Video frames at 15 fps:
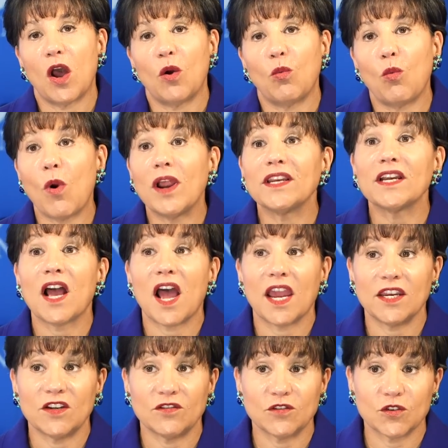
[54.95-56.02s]
one
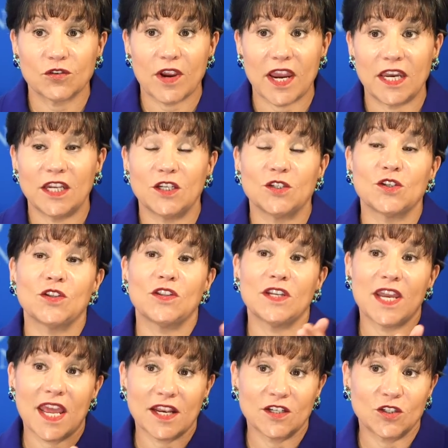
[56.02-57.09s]
kind of training to
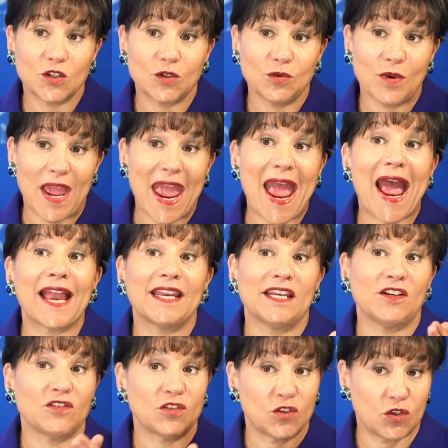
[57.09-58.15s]
the next to
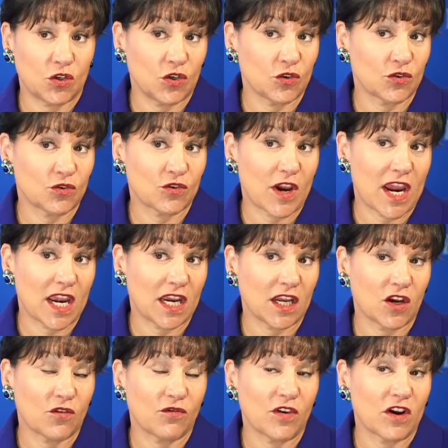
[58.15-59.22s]
adding to your
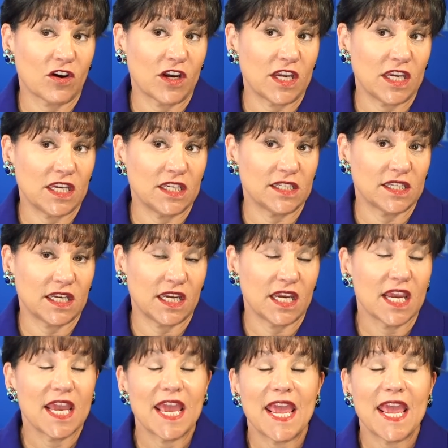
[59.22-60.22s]
training are very easy.